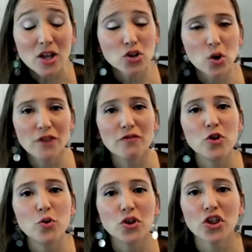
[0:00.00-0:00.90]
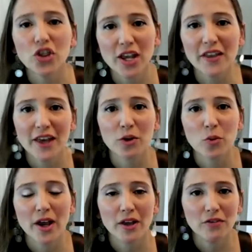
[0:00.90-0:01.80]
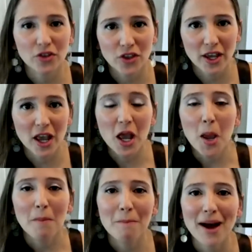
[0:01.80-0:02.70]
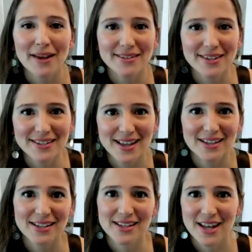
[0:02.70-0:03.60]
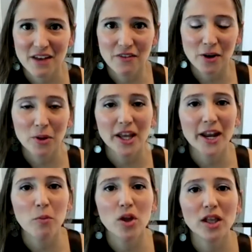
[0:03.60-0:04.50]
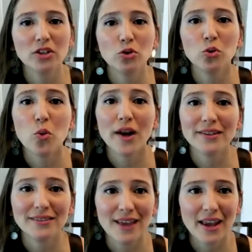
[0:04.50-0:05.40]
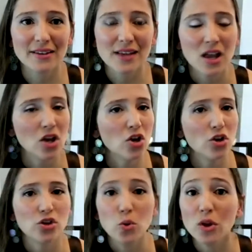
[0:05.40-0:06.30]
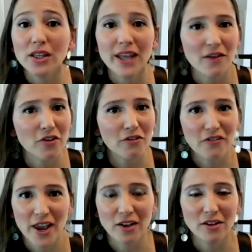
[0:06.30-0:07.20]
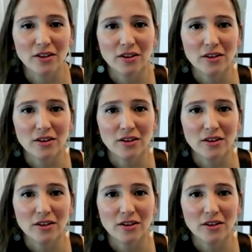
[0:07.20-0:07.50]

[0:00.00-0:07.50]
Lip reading: So if you think that way, if you think my success is inevitable and I'm willing to do what it takes, you will never fail.